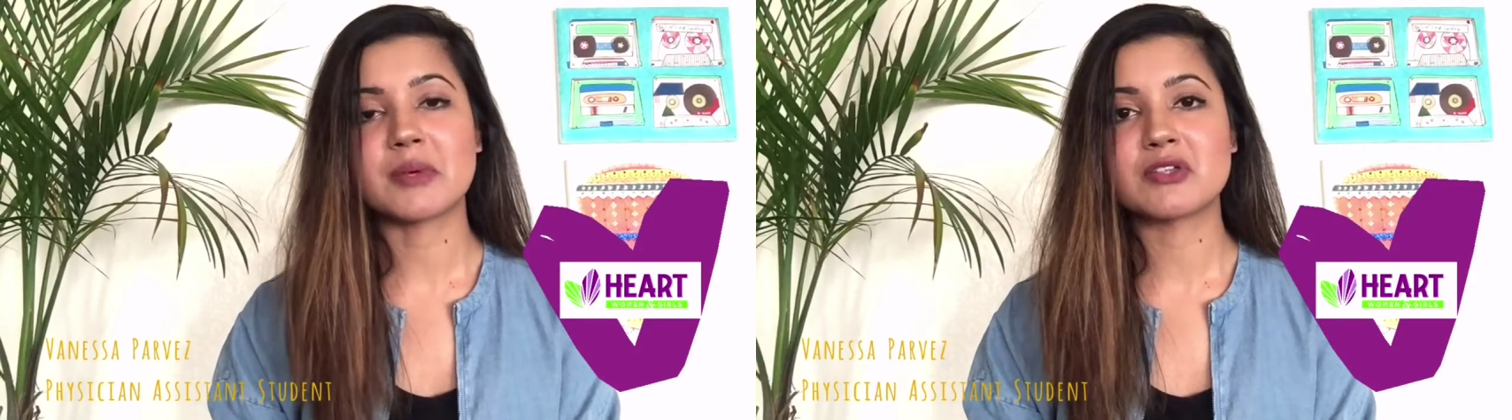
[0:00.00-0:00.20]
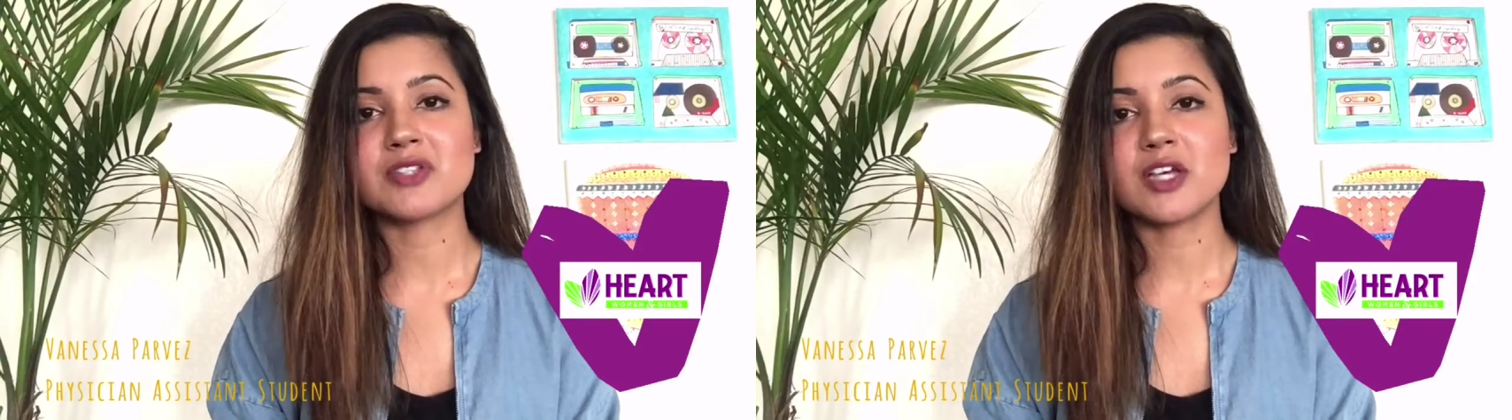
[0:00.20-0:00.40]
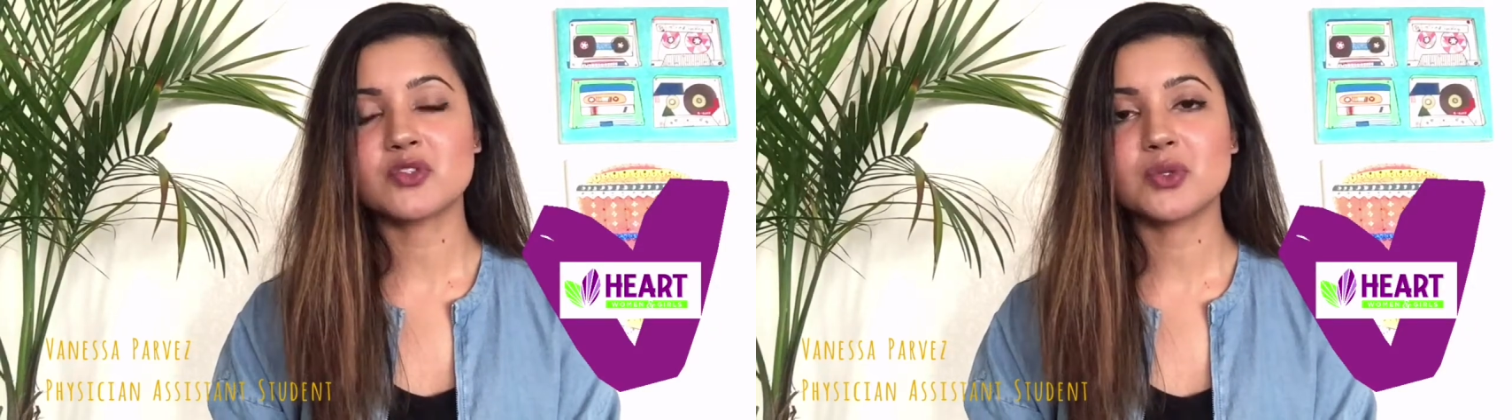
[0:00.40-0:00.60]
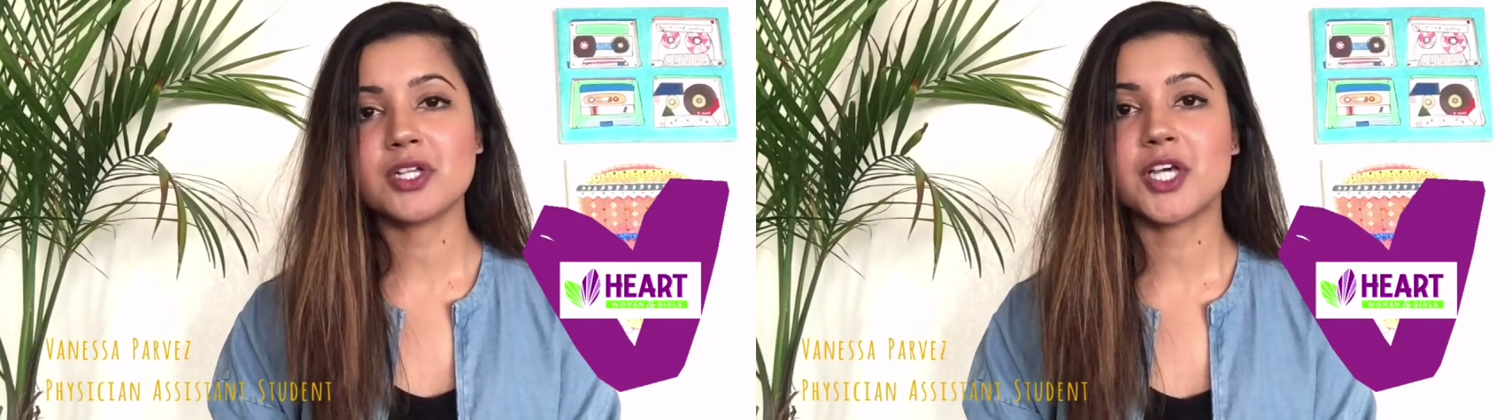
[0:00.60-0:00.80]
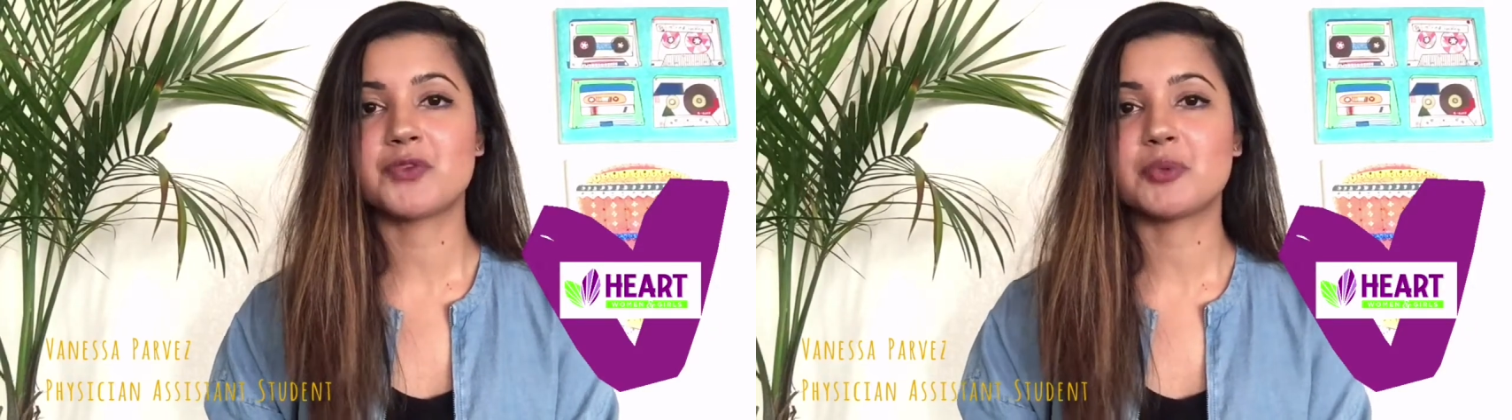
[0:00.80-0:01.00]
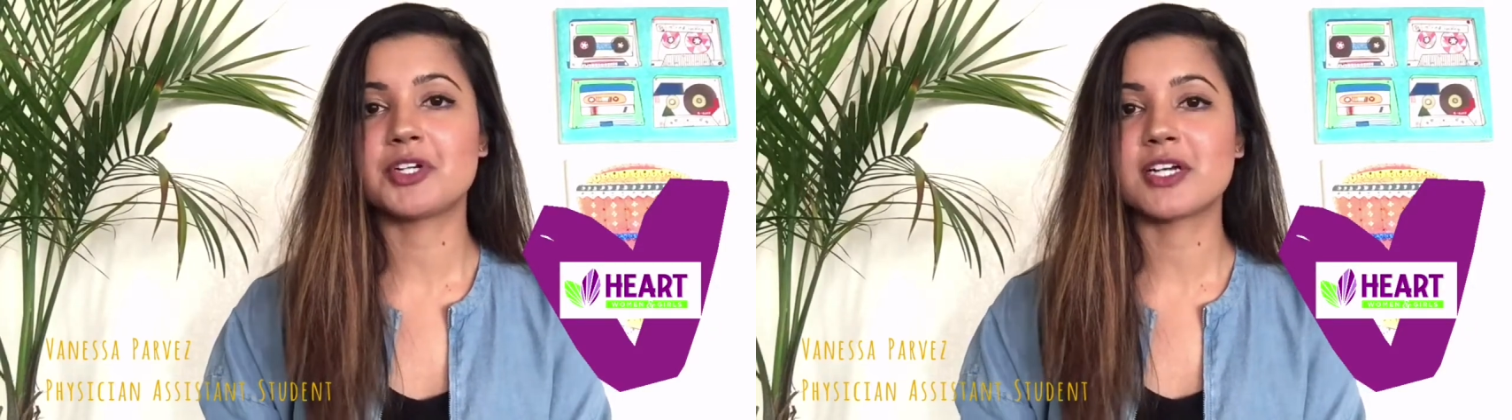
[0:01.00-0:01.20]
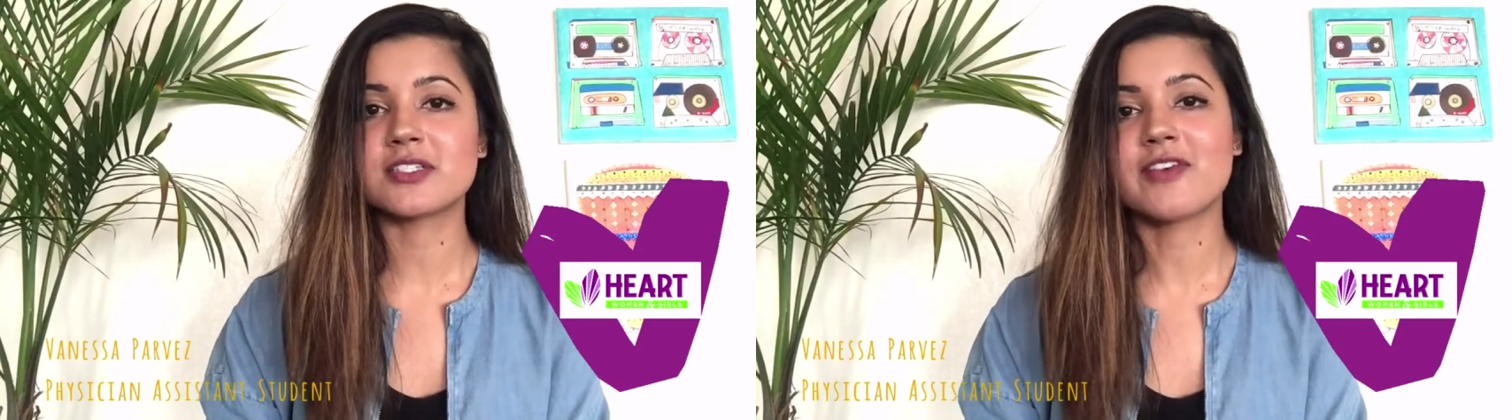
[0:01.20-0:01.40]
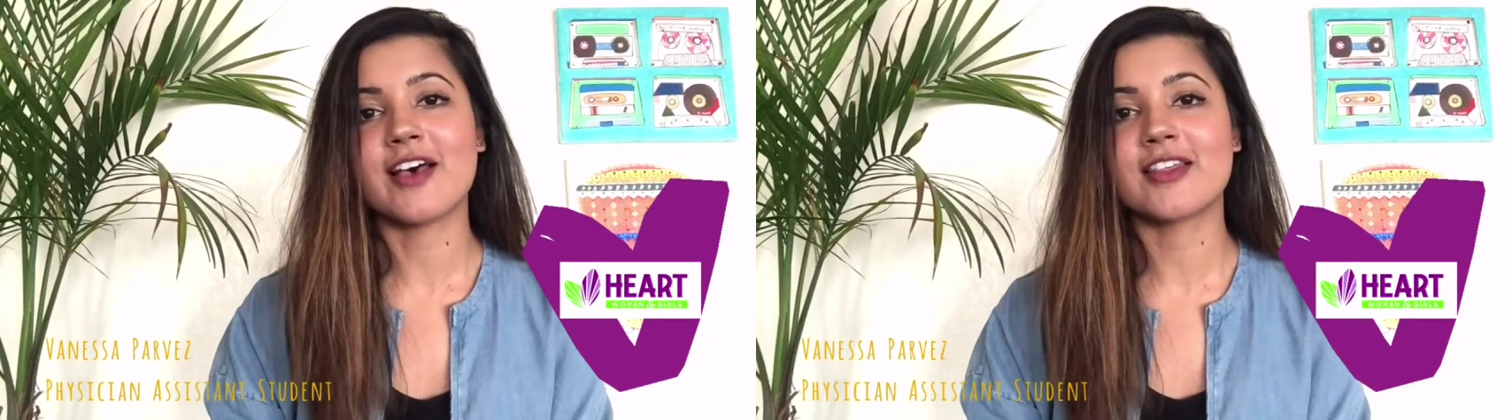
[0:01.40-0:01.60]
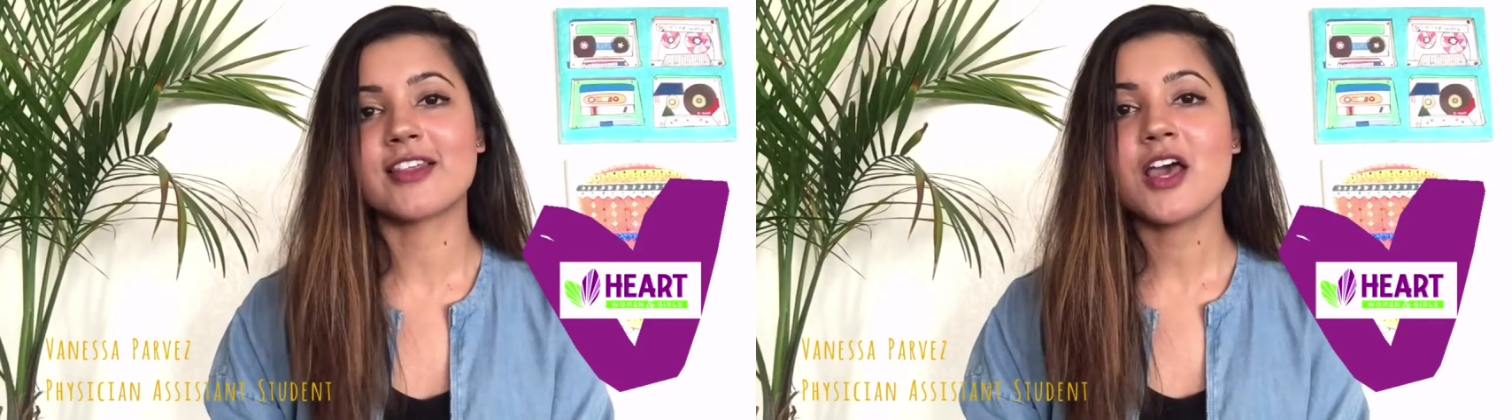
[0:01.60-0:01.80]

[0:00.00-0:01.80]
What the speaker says: about sexual and reproductive health.